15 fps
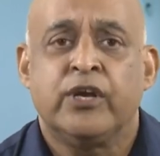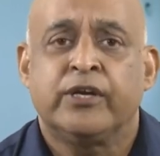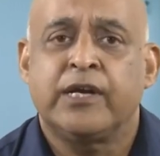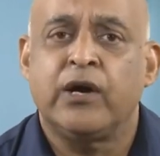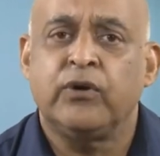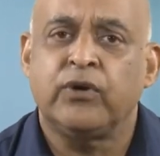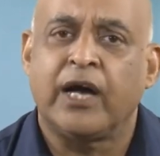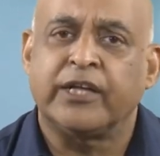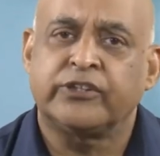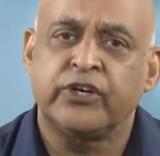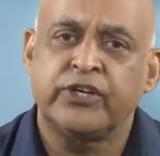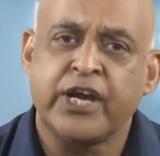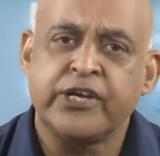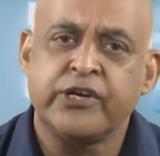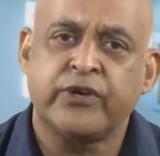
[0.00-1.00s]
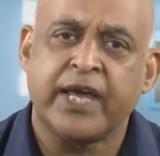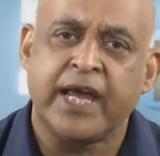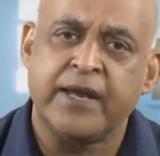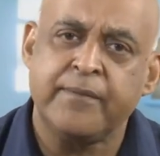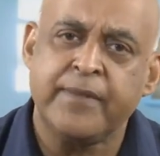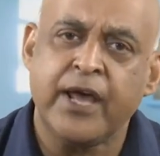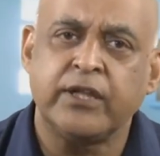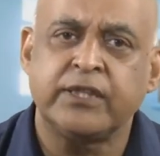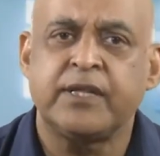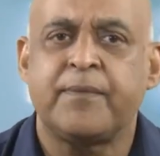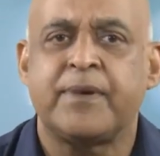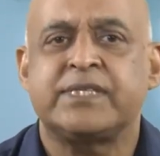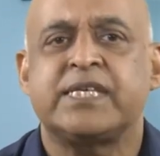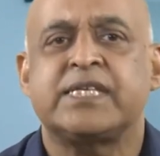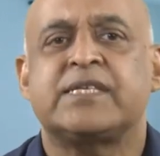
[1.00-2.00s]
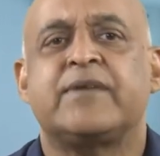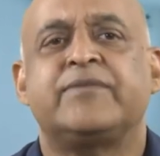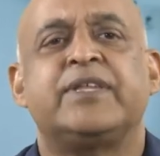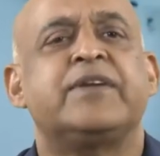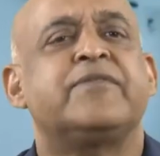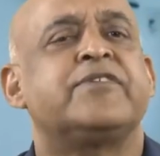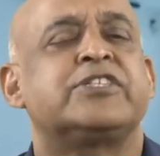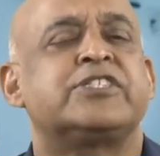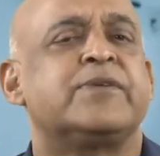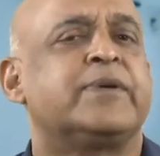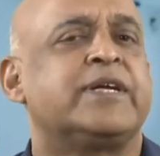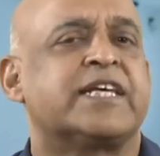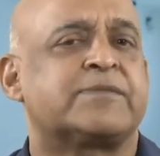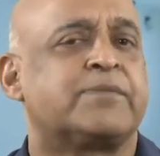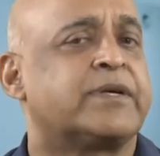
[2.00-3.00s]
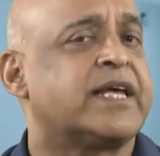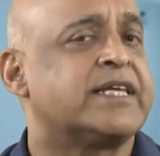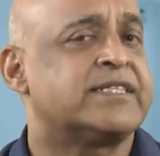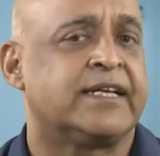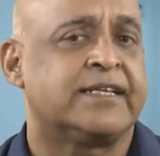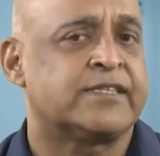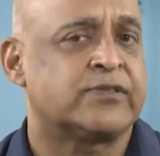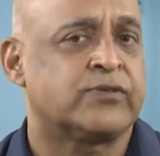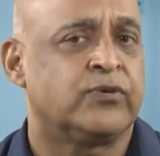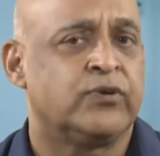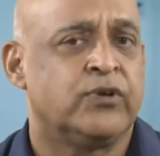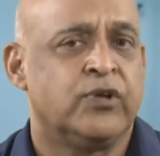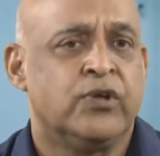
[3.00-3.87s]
Now, authoritative can be on the basis of their wisdom and expertise also.